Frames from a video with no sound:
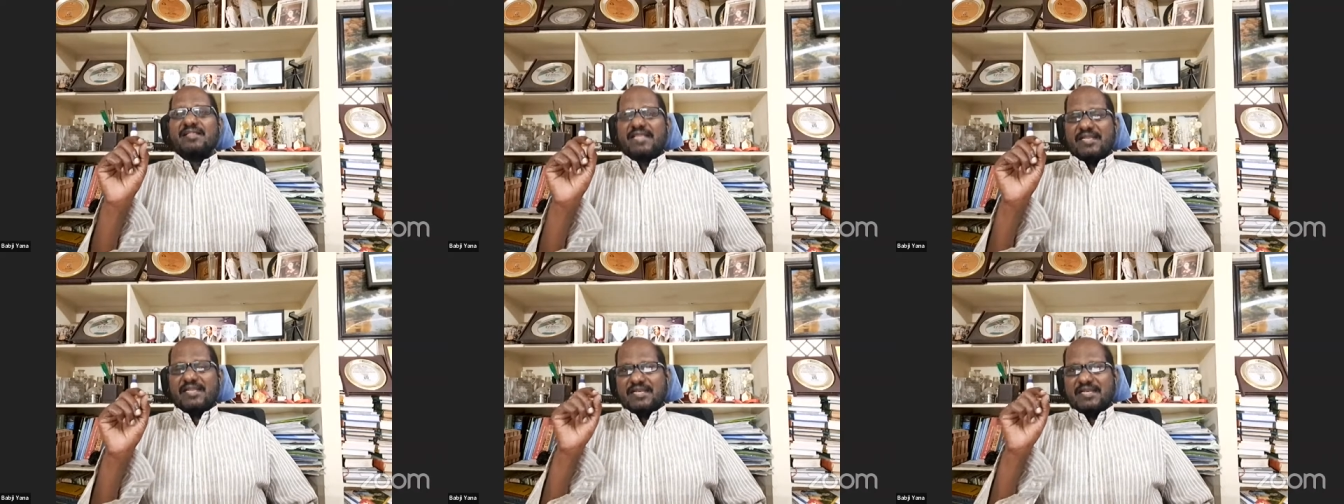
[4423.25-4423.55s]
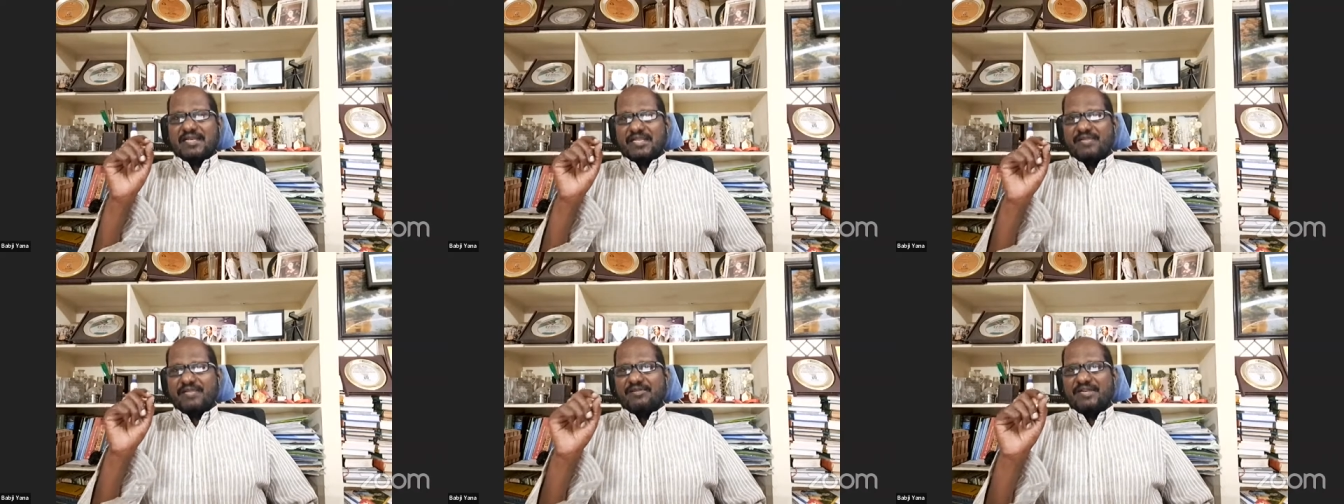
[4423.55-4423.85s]

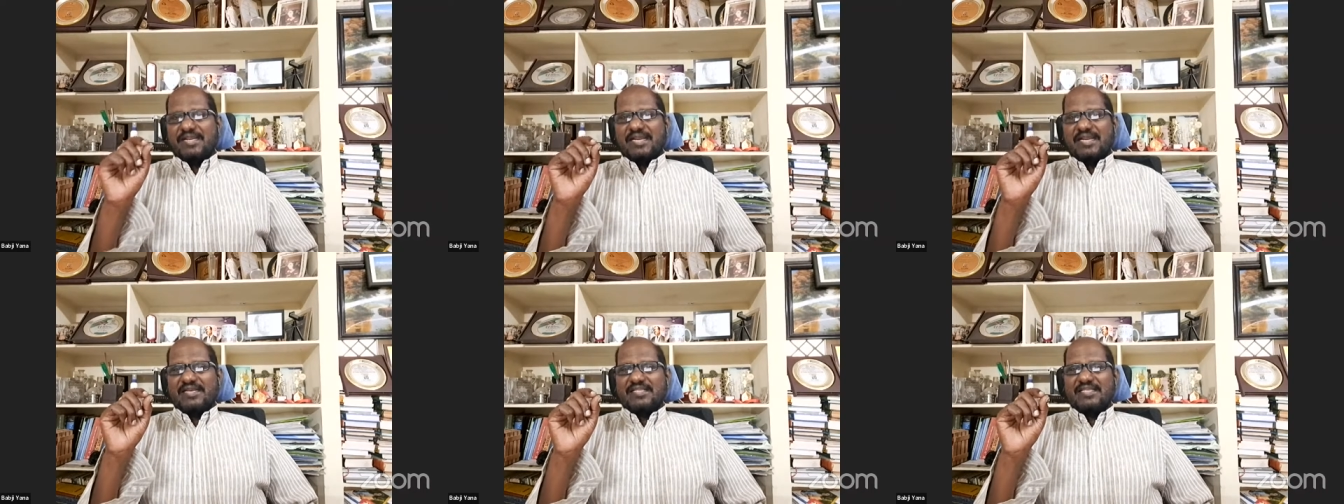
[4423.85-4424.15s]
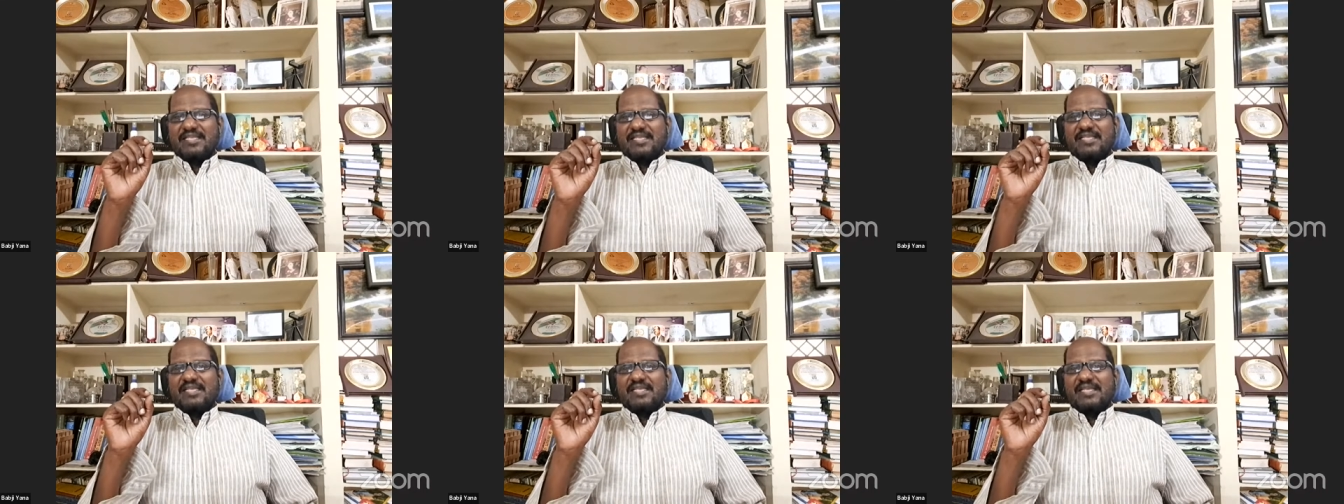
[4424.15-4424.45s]
then he will
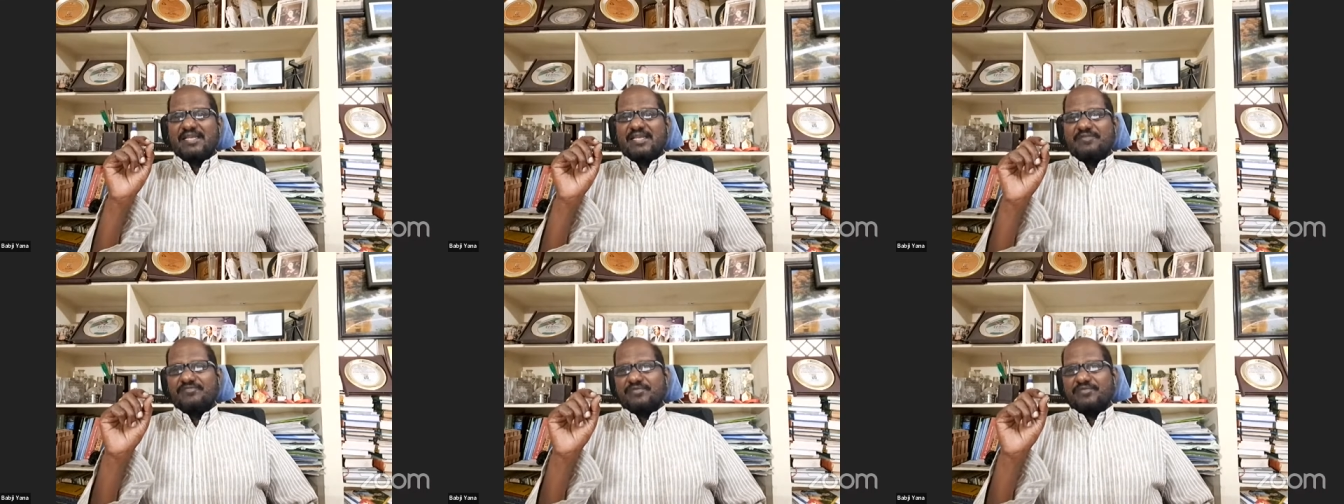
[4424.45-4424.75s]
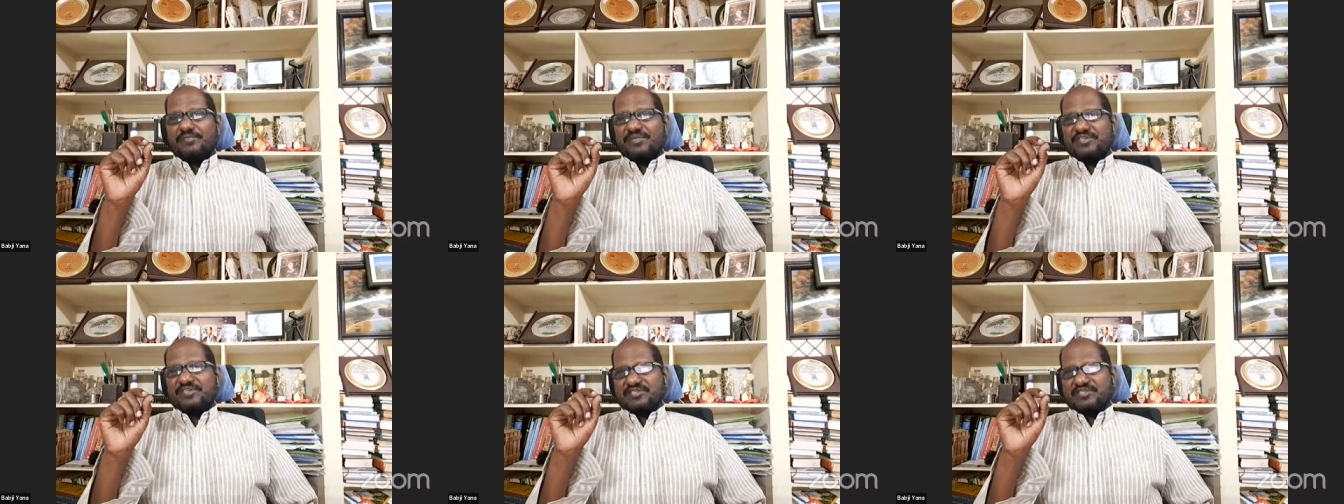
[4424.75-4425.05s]
get the
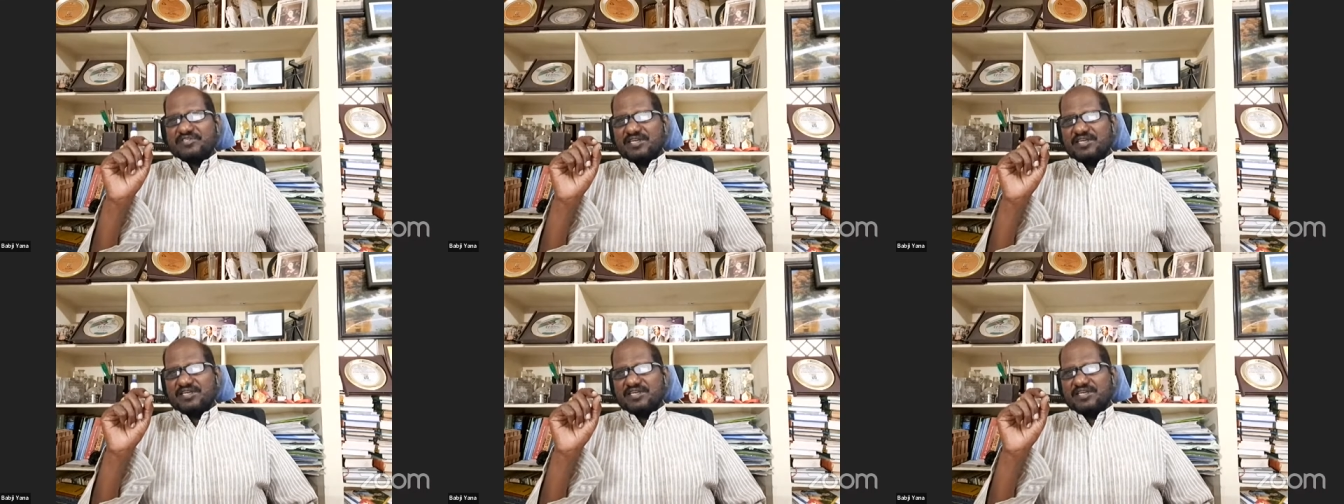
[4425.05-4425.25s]
information.